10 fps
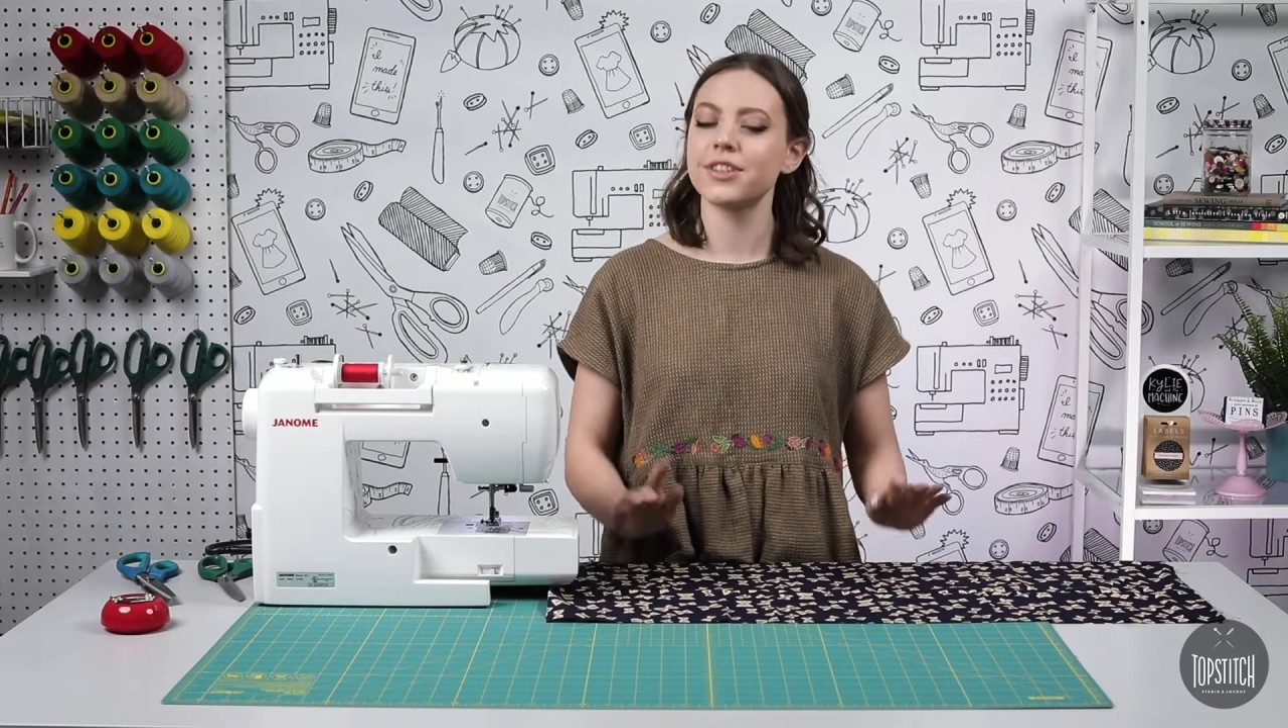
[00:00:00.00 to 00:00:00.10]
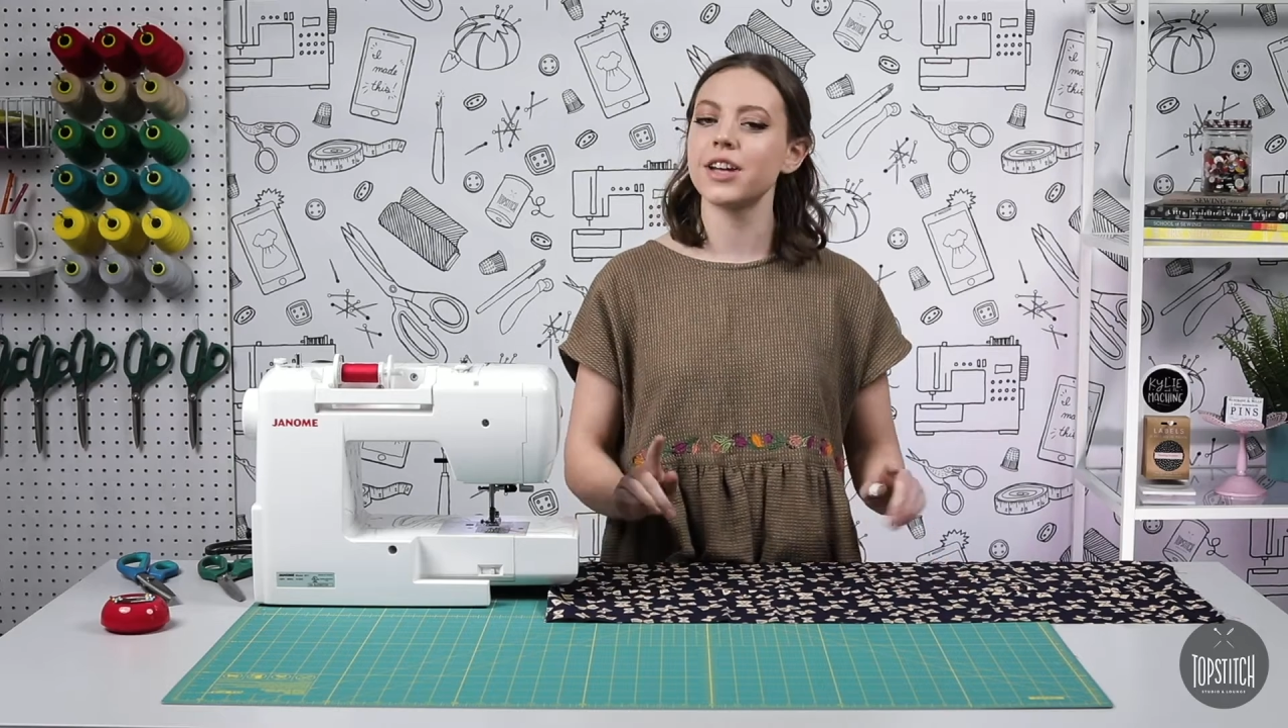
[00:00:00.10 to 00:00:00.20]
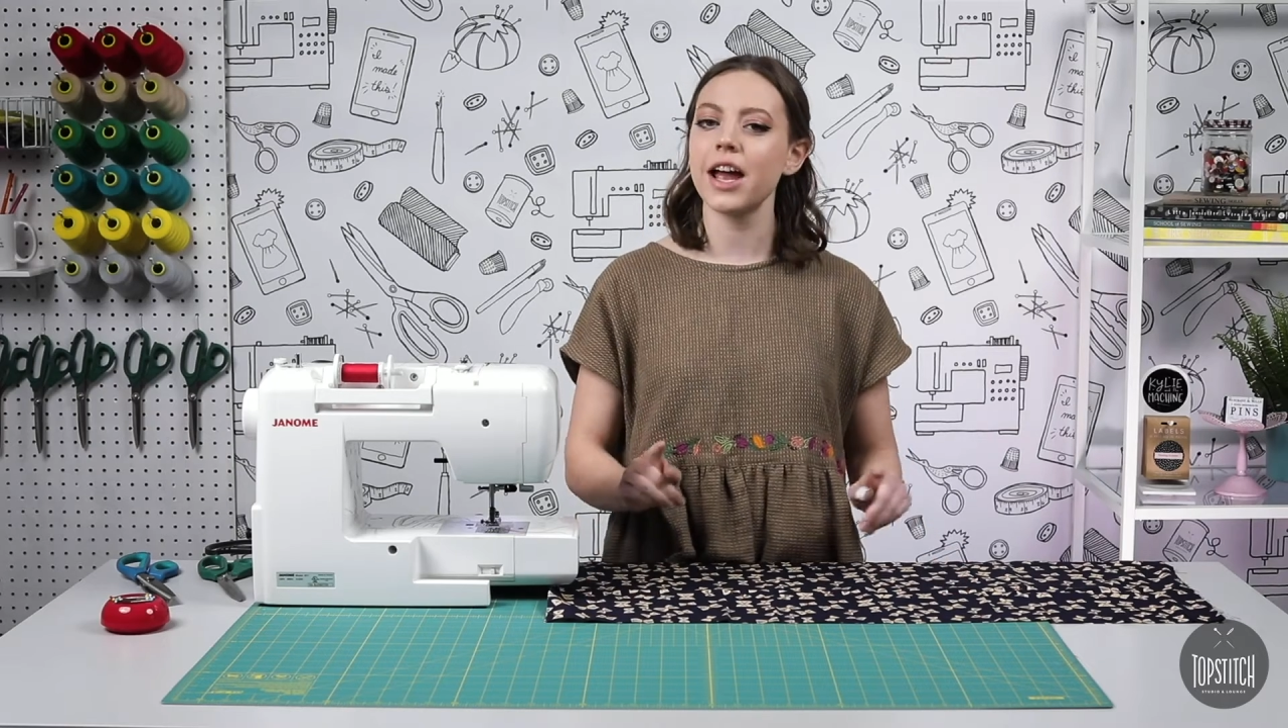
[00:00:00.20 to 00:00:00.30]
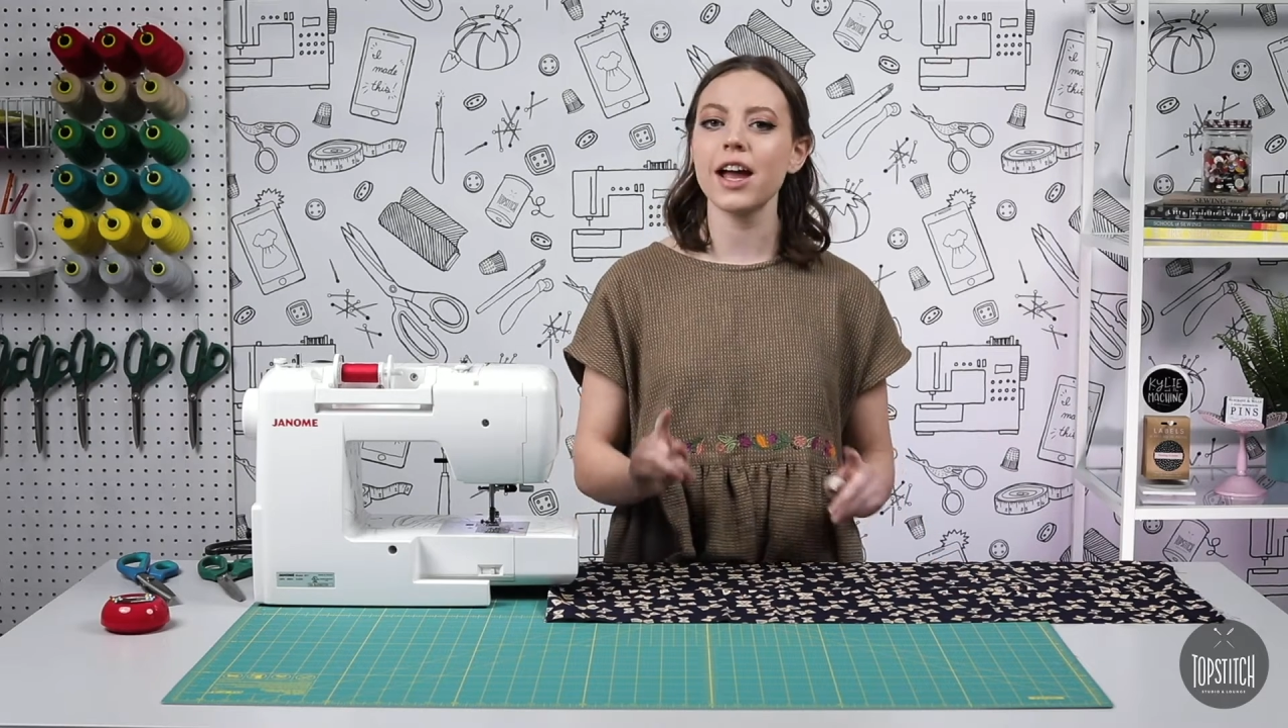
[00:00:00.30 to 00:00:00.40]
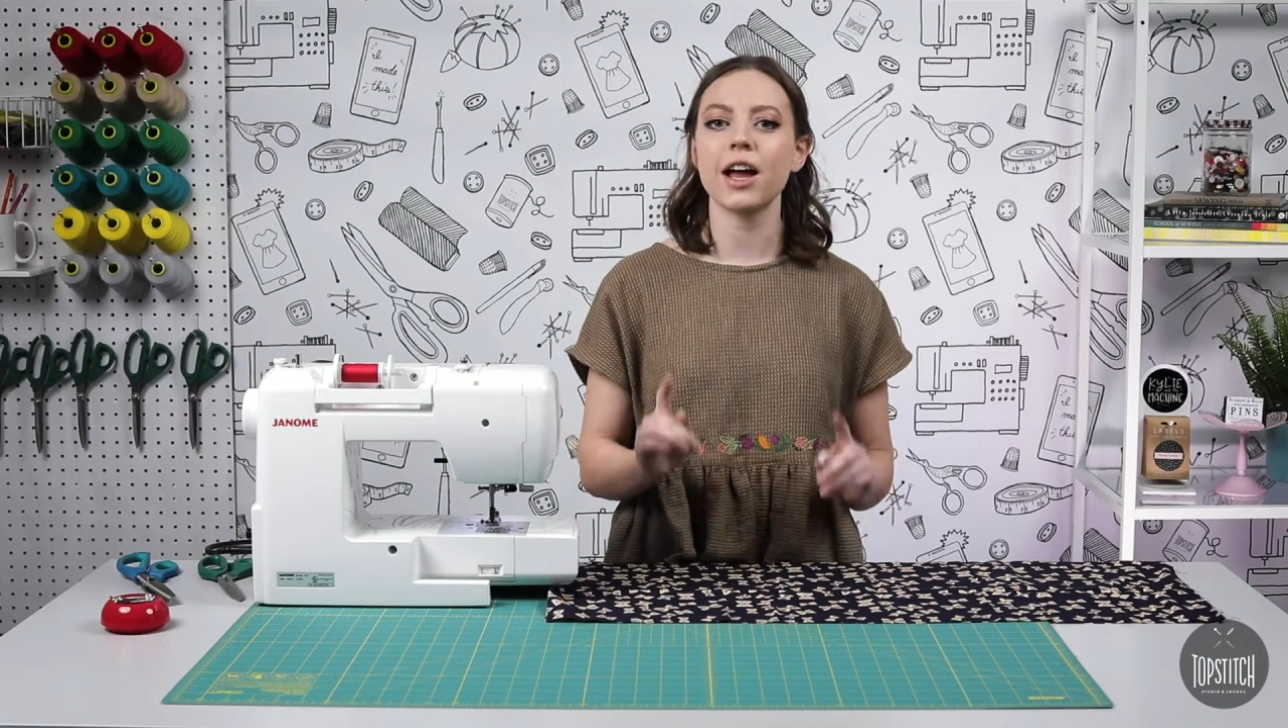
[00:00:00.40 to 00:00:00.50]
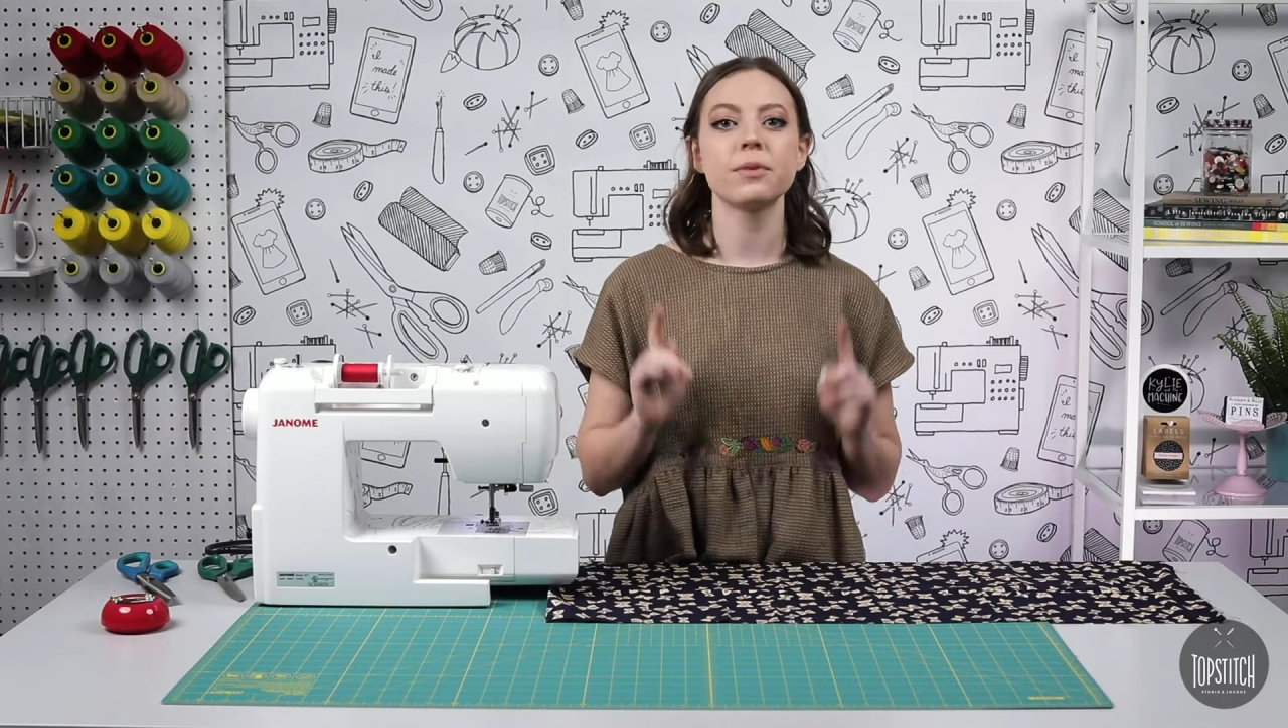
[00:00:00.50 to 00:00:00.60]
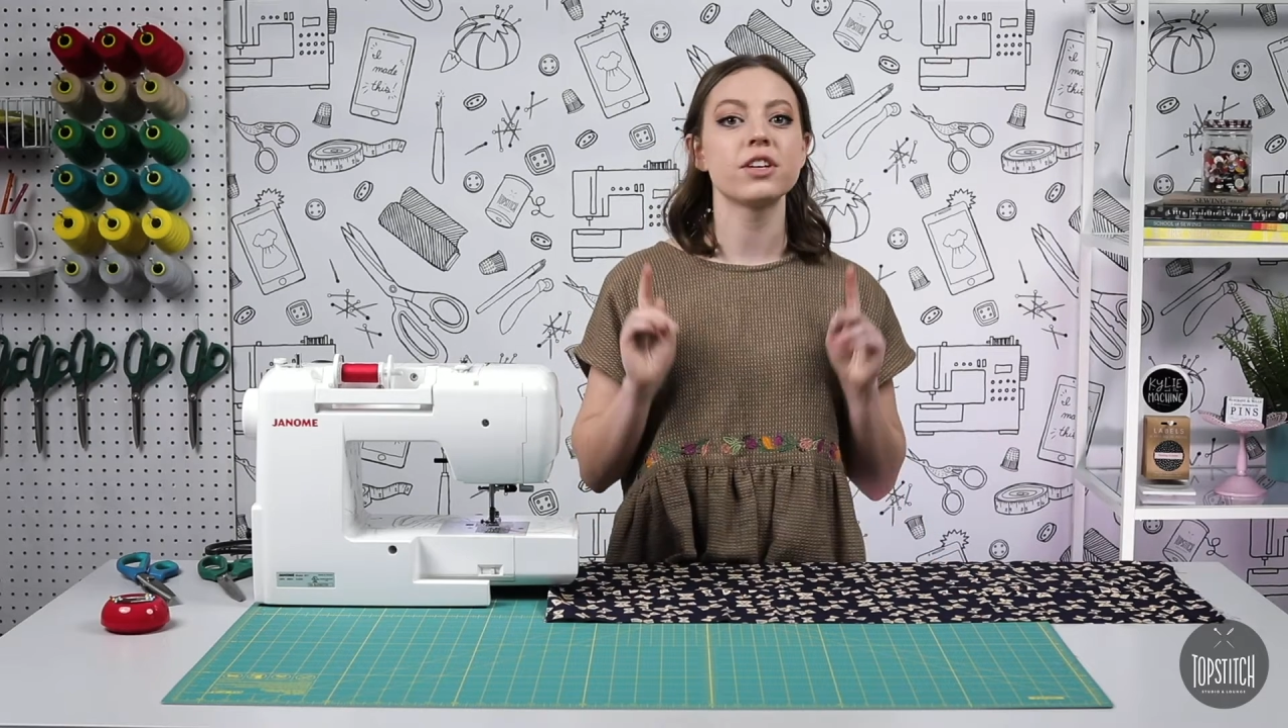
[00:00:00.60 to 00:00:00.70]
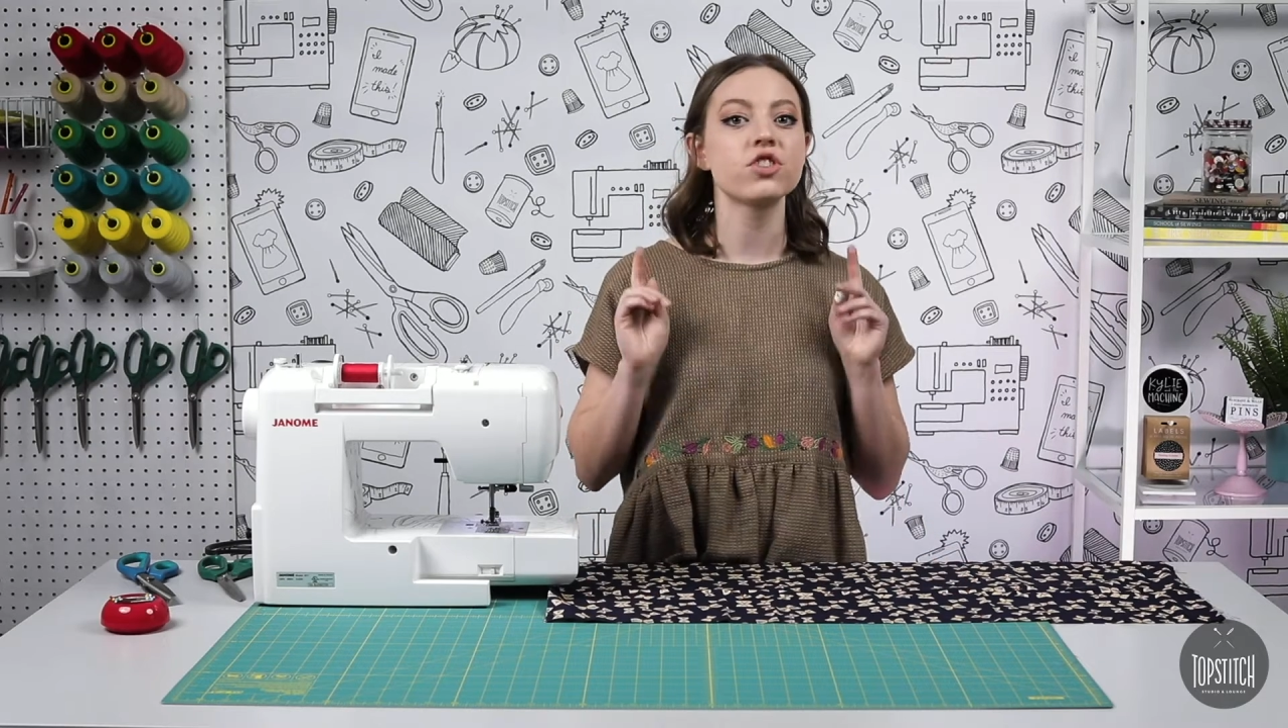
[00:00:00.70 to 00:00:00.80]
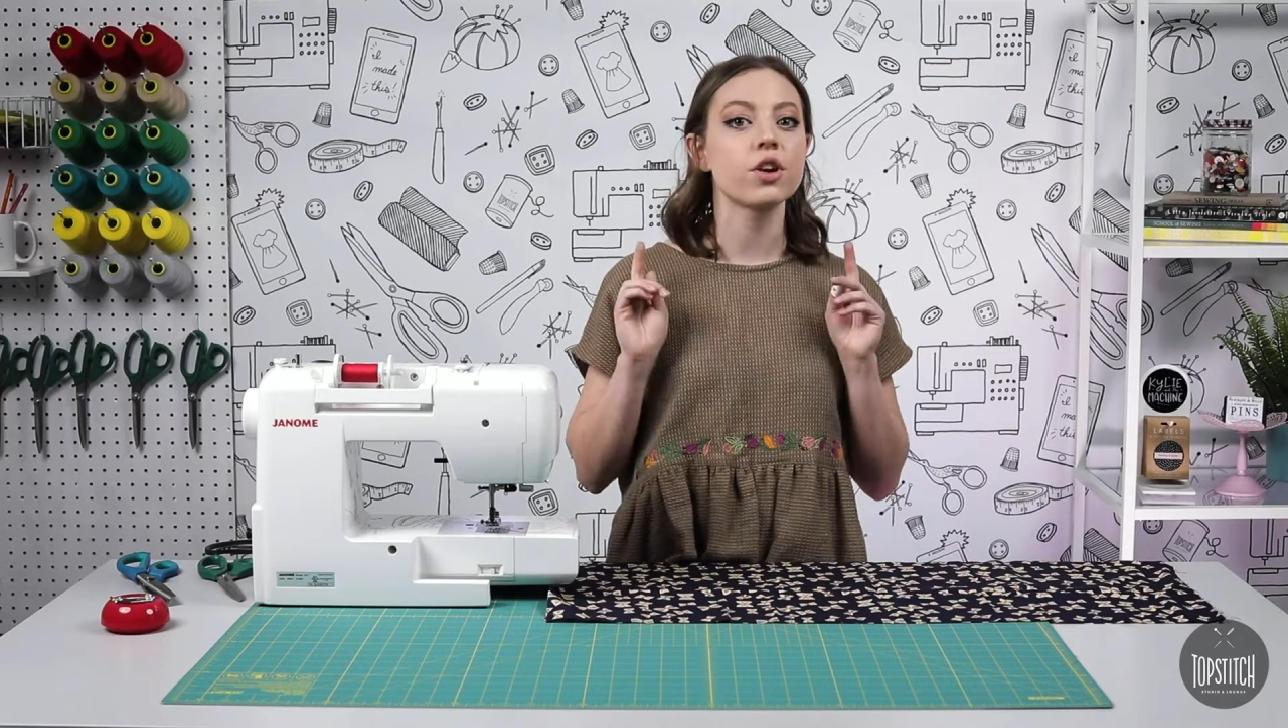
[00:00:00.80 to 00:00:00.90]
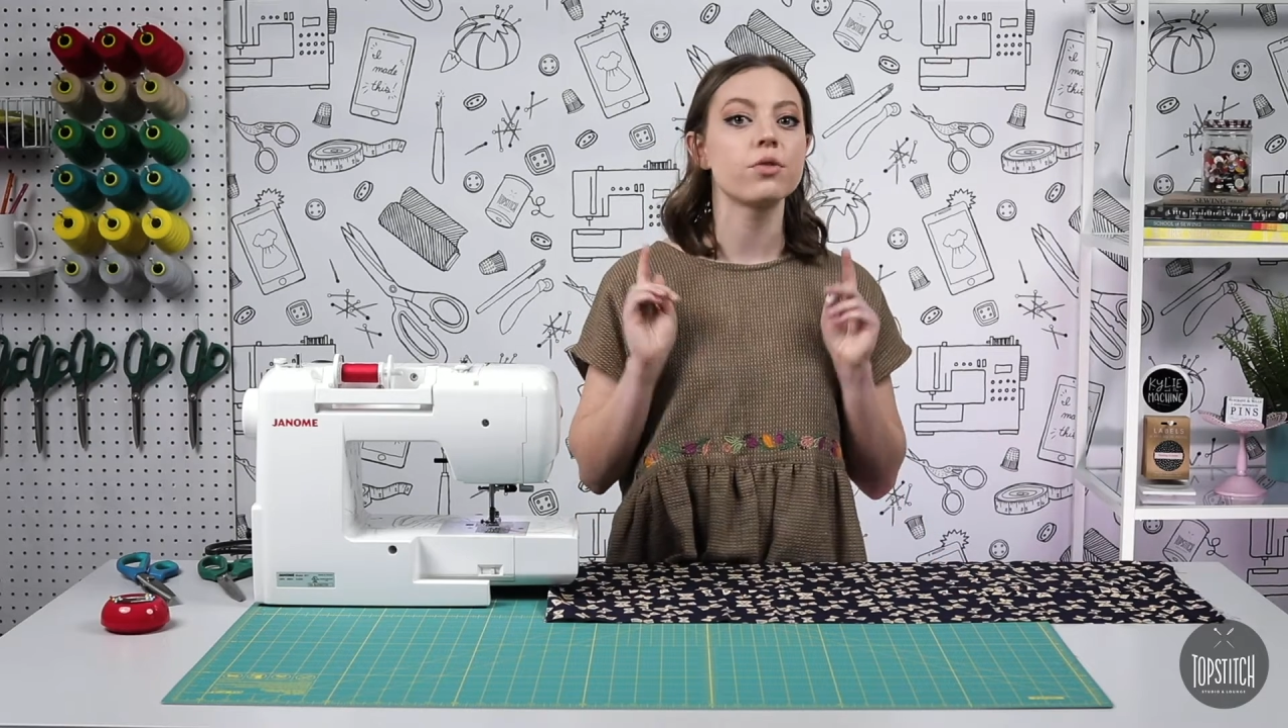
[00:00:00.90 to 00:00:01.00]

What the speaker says: Today I'm going to show